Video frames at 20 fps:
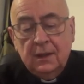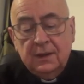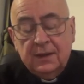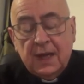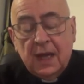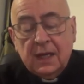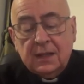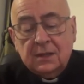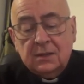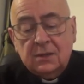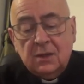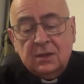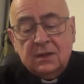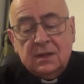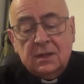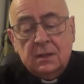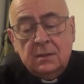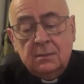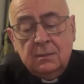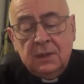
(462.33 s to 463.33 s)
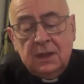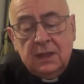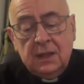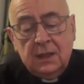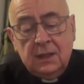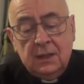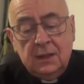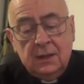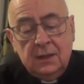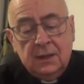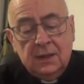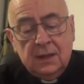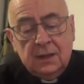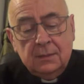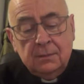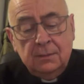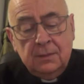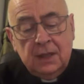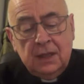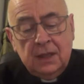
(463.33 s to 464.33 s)
That doesn't mean
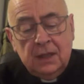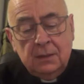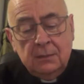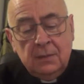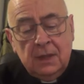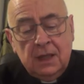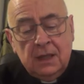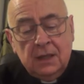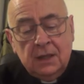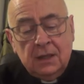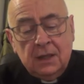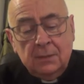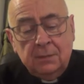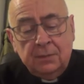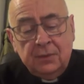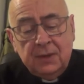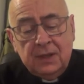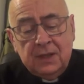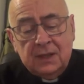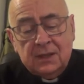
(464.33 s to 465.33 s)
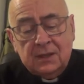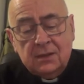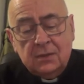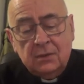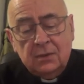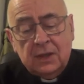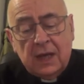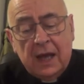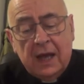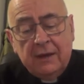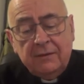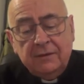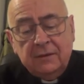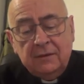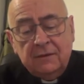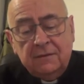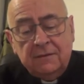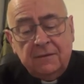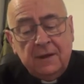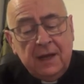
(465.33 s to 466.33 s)
that many men in the priesthood
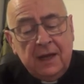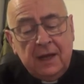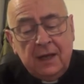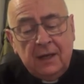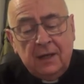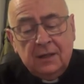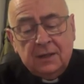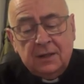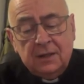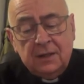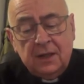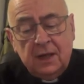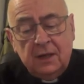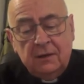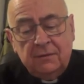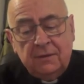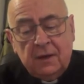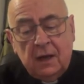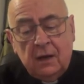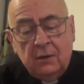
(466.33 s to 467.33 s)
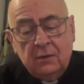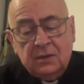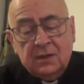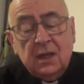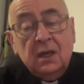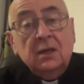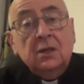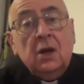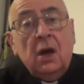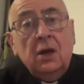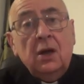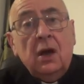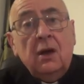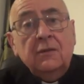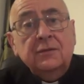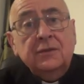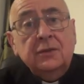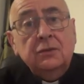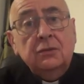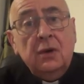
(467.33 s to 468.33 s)
haven't failed in their vows and gone
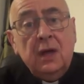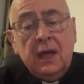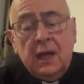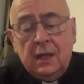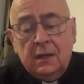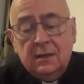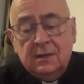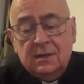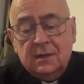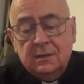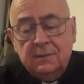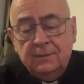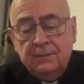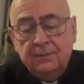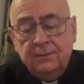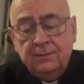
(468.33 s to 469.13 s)
off the rails.